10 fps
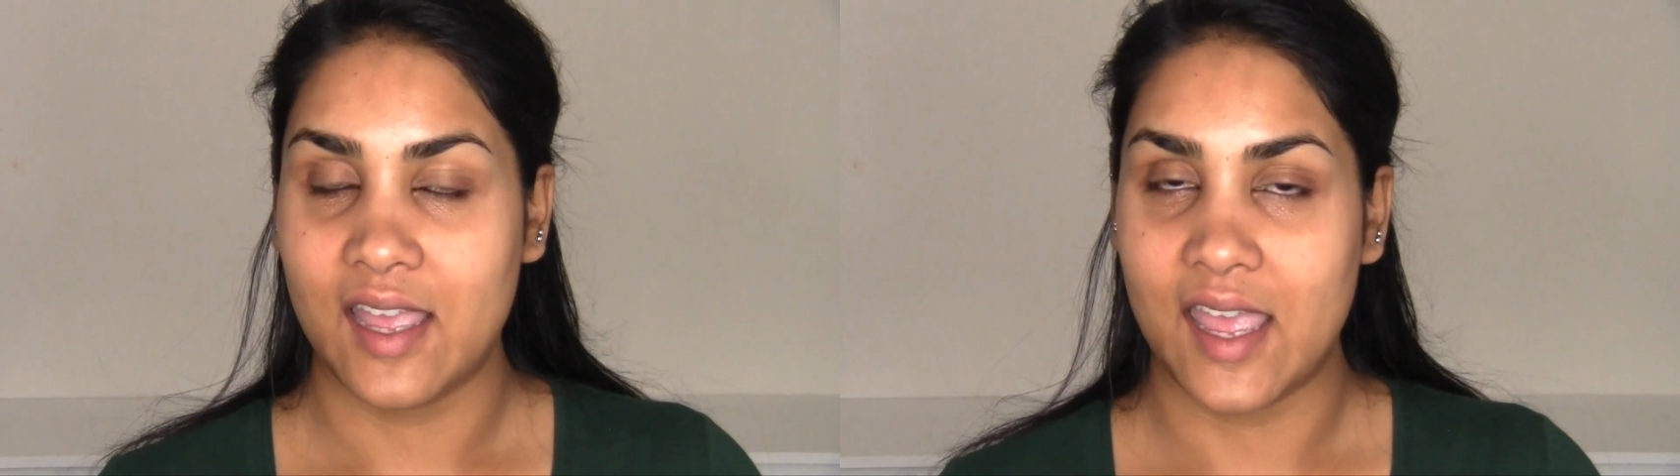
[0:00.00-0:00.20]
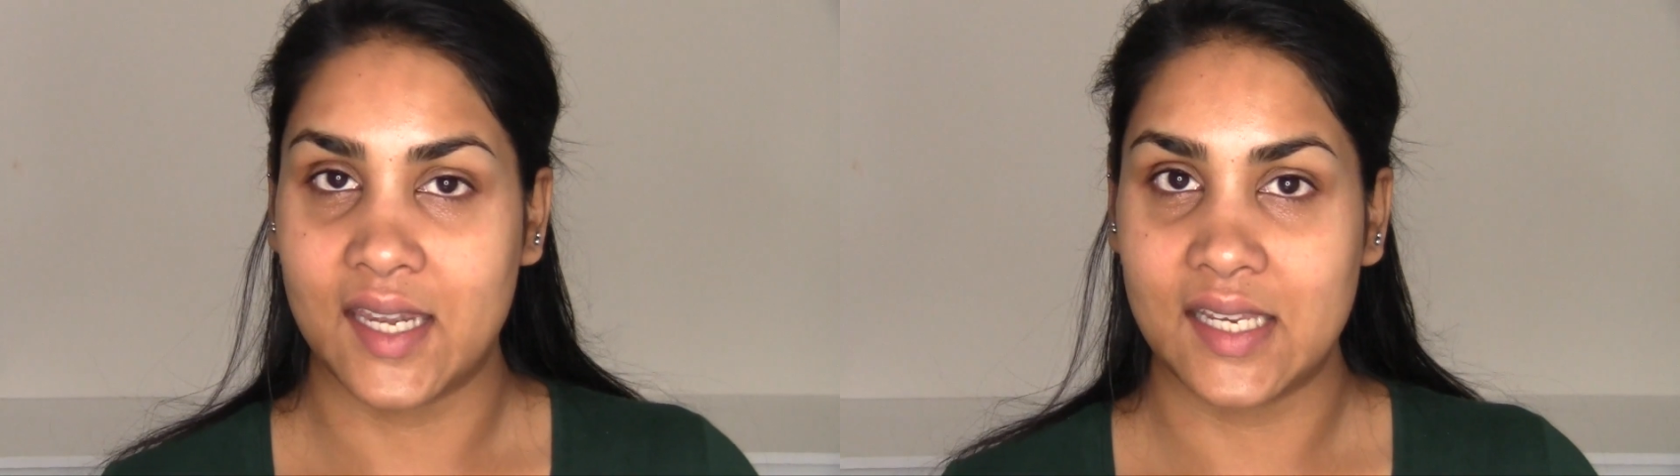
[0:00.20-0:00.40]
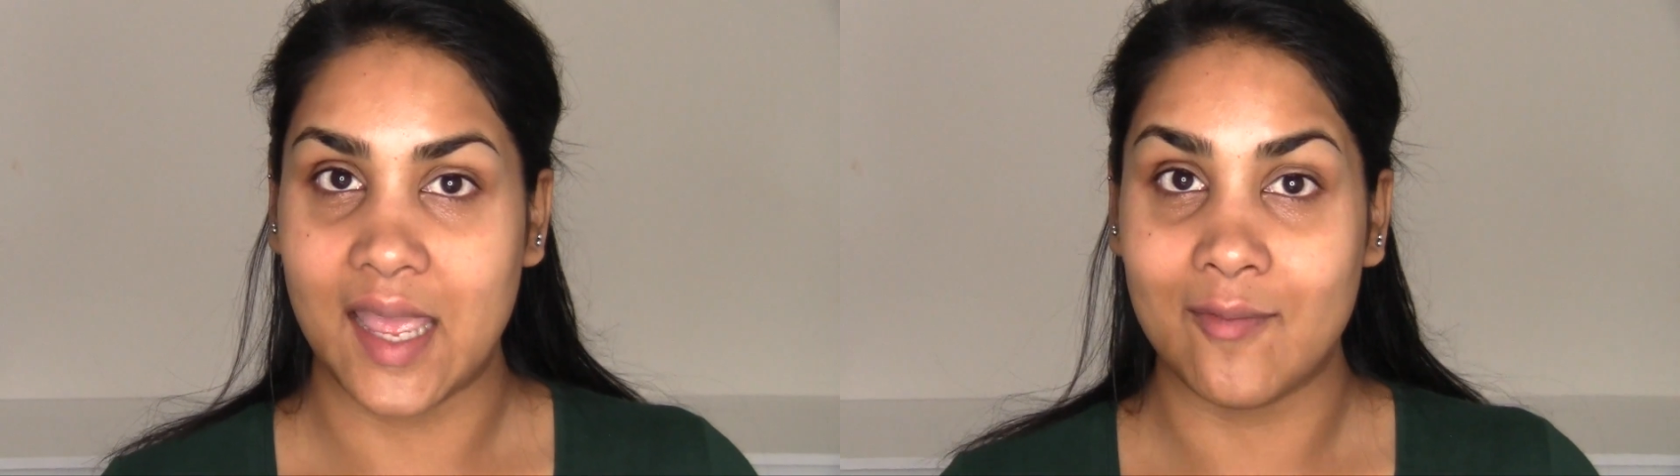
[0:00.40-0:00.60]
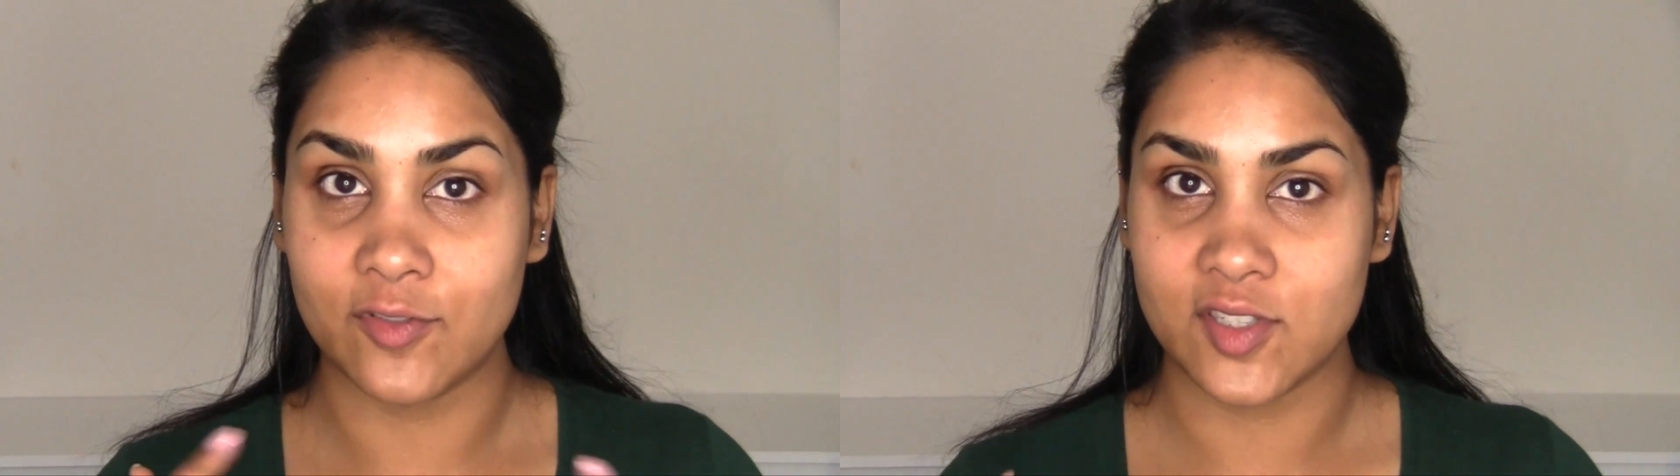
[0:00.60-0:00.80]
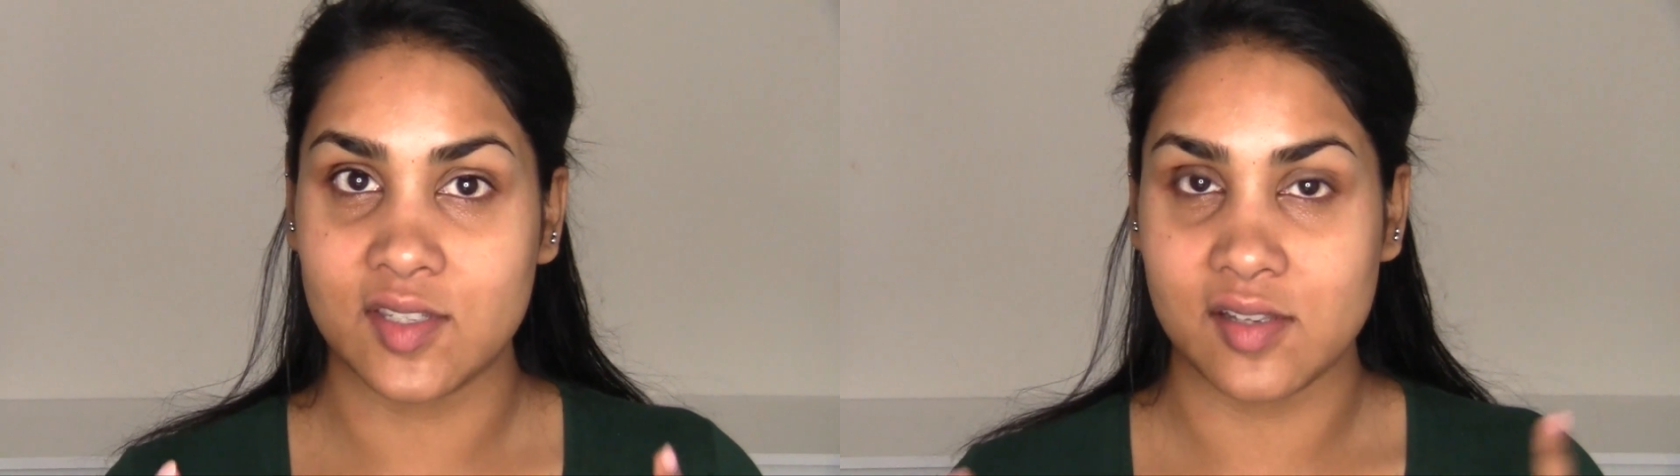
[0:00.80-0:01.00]
and the
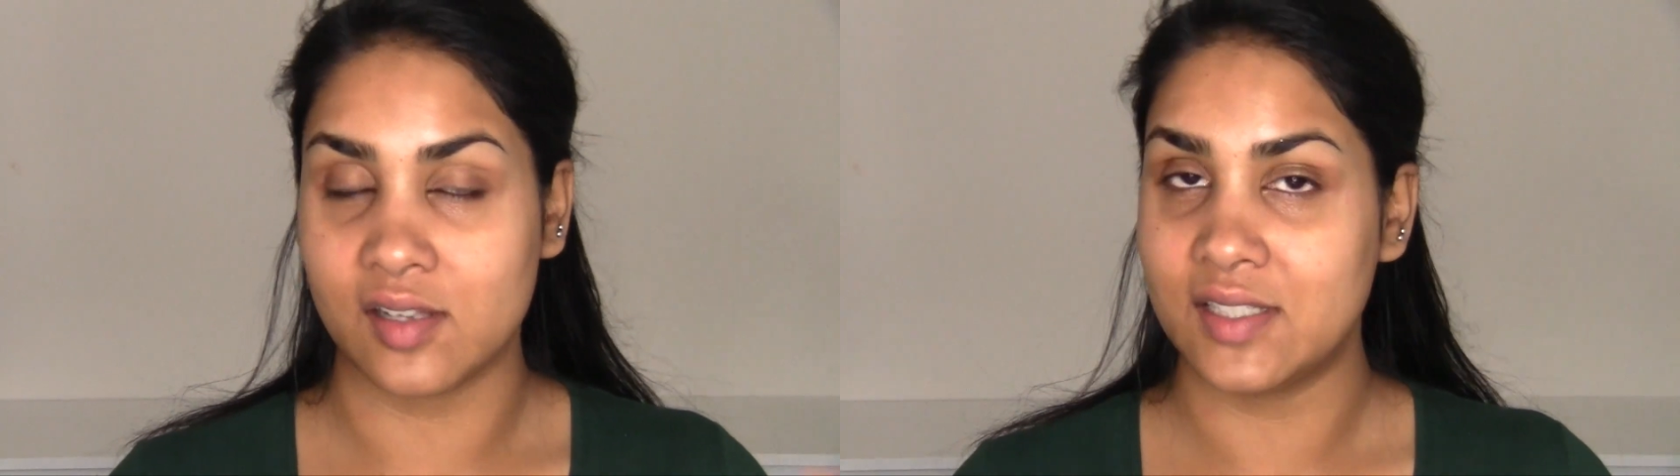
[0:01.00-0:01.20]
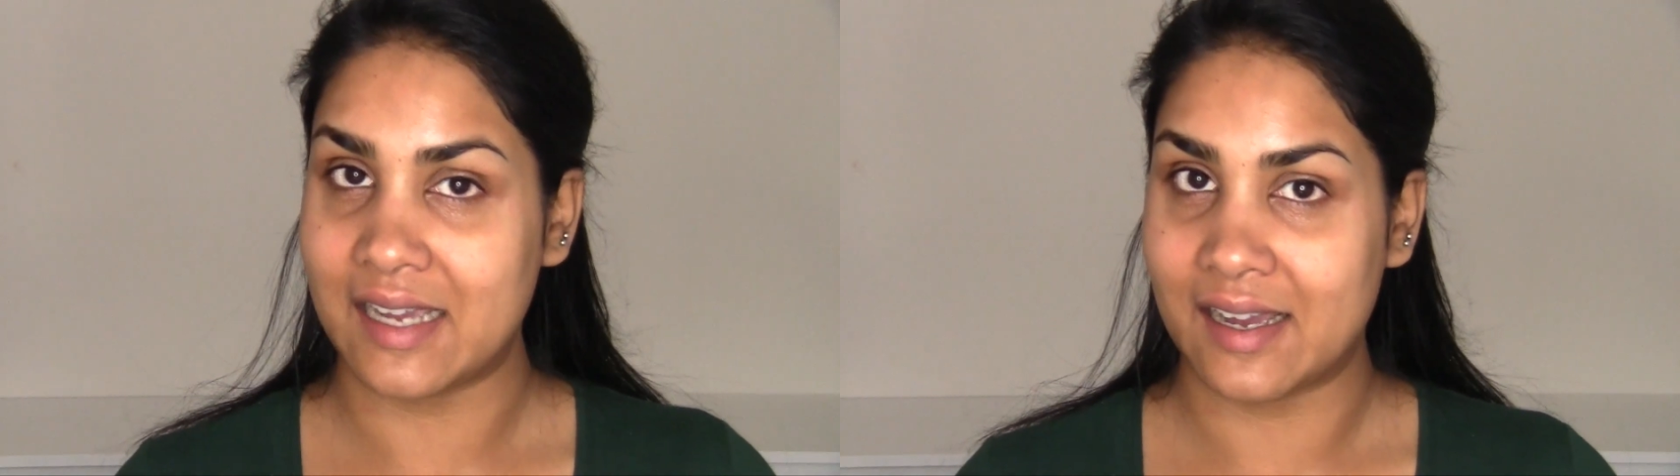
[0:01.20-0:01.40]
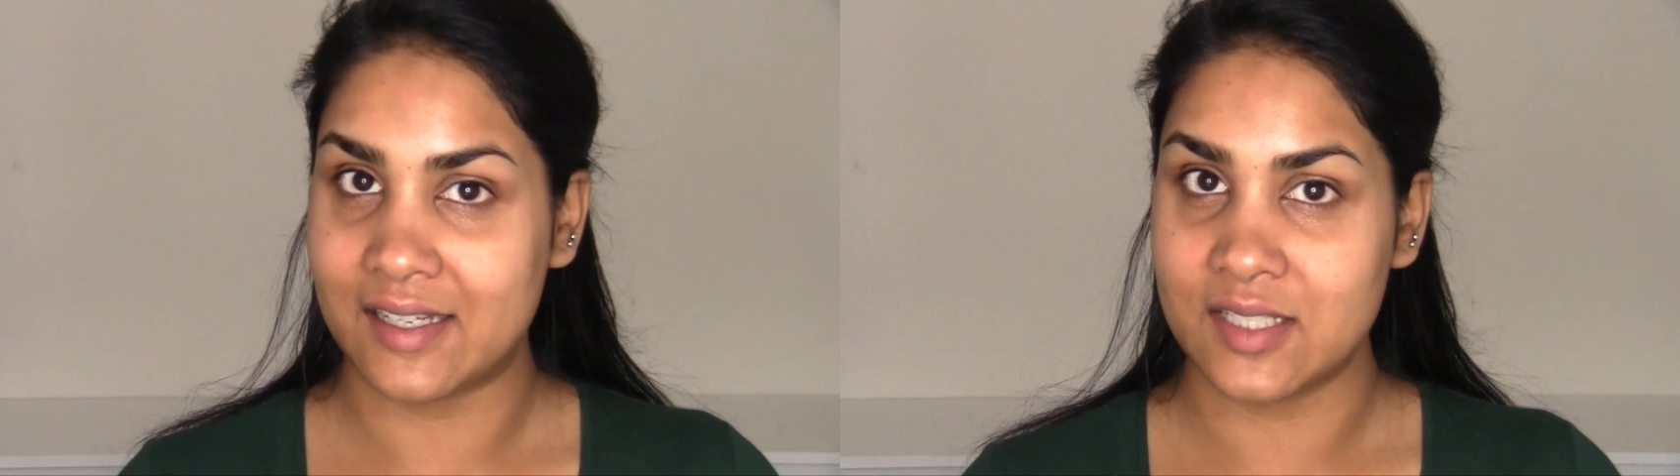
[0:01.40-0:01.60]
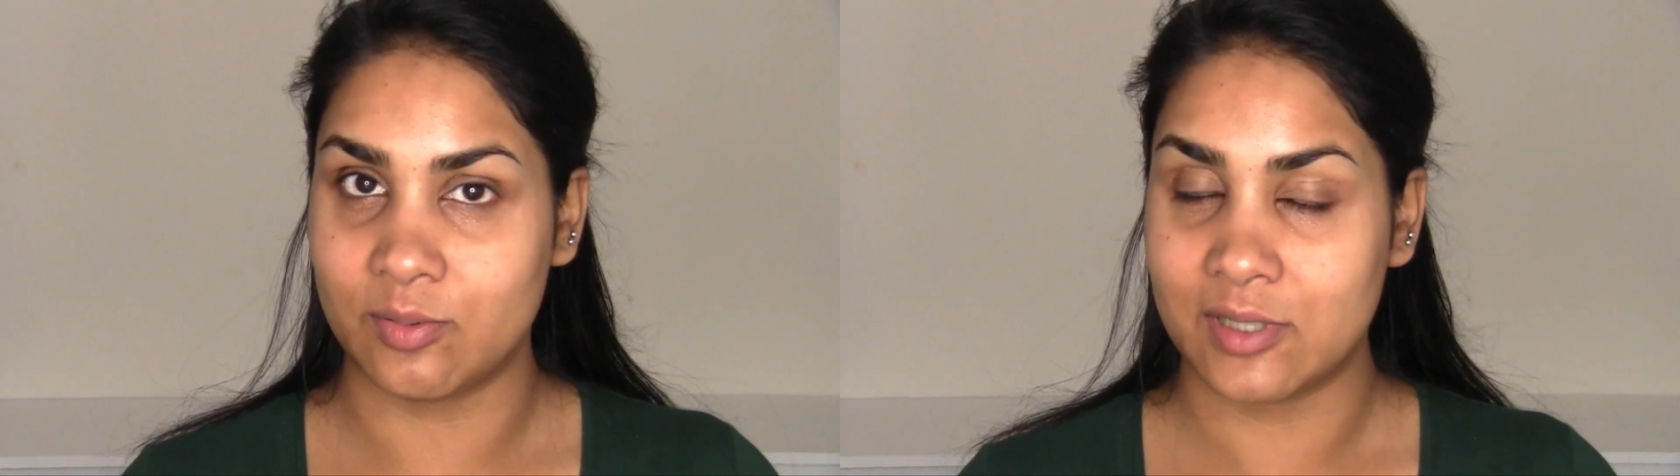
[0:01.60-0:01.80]
emphasis on the eyes